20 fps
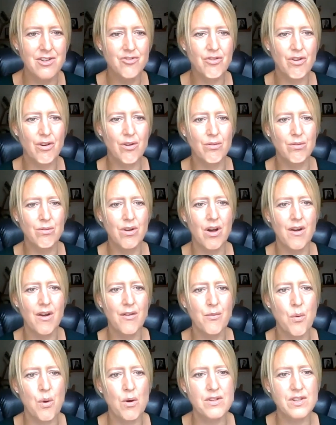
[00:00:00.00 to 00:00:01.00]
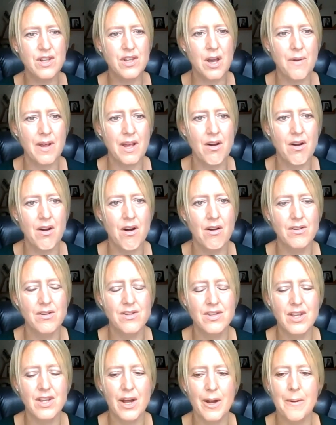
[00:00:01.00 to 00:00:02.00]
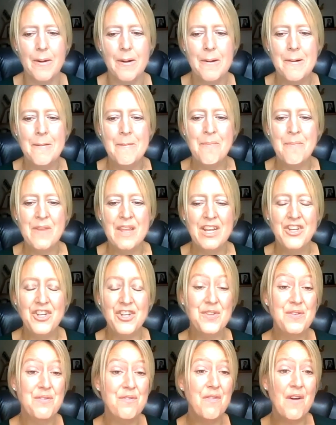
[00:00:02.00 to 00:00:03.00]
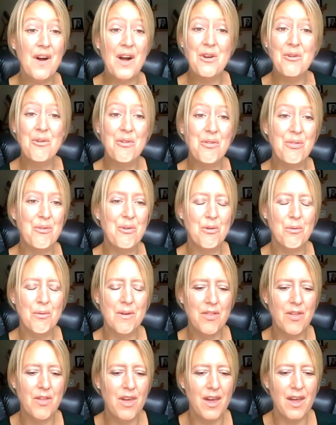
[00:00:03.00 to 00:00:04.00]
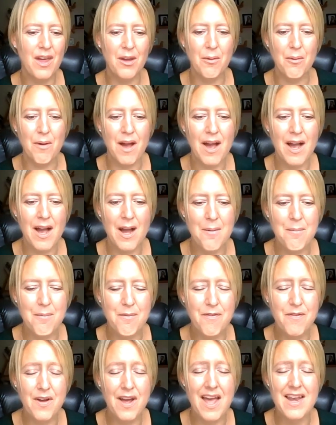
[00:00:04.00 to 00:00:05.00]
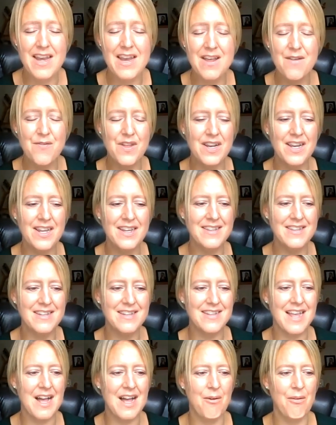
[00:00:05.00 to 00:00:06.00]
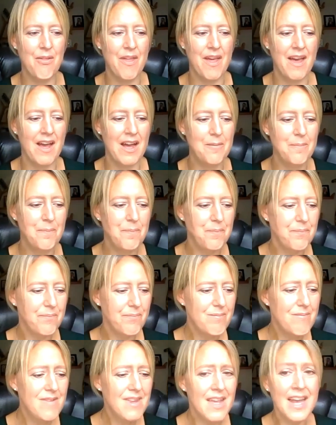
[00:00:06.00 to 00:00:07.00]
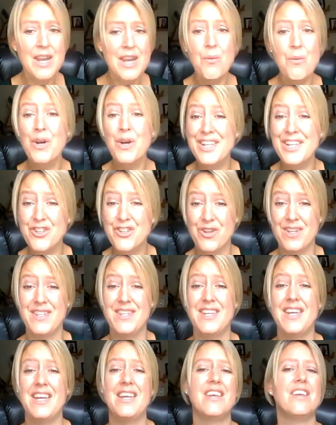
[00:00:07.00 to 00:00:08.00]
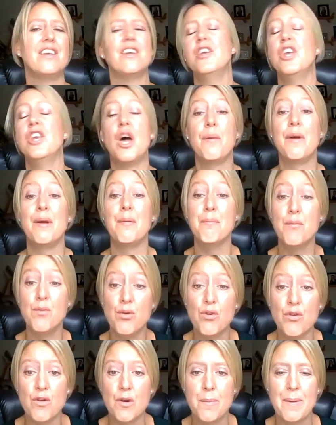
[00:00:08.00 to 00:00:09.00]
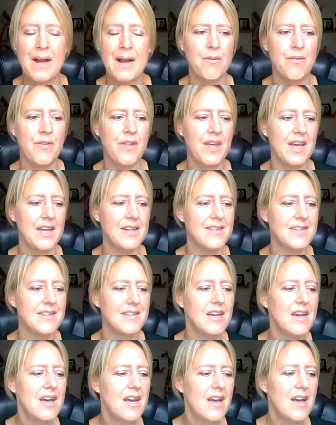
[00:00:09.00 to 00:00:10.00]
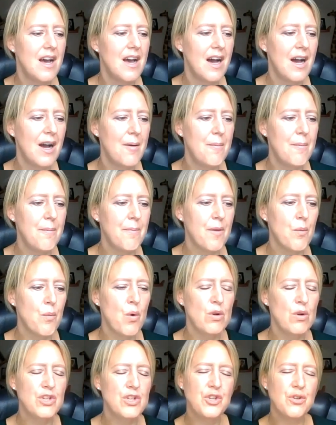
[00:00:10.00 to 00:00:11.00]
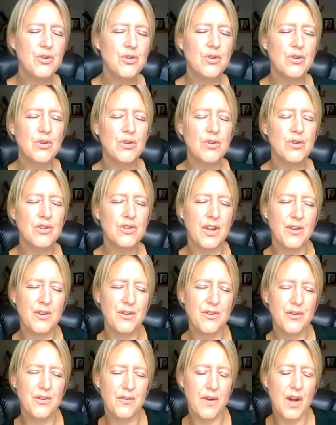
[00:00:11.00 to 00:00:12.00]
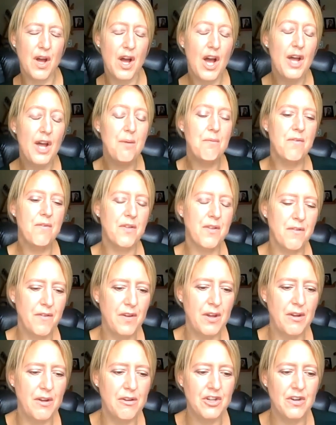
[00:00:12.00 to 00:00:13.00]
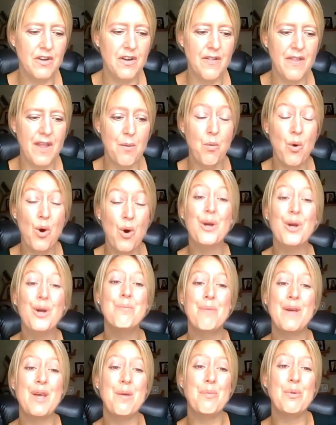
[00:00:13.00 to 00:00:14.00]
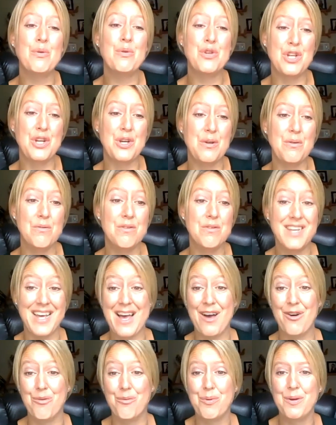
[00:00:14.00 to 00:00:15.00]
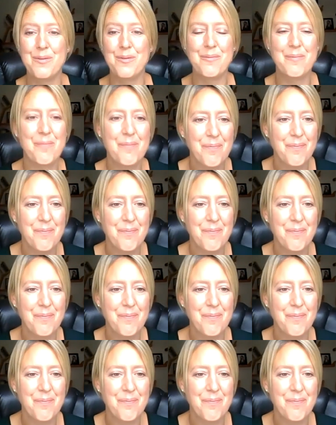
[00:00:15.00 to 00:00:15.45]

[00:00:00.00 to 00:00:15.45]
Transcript: that control kind of what's going on. So, just final thought with you um, for any of the listeners out there anyone interested in knowing more about this um, what's your sort of hope for the future and then what can people do to help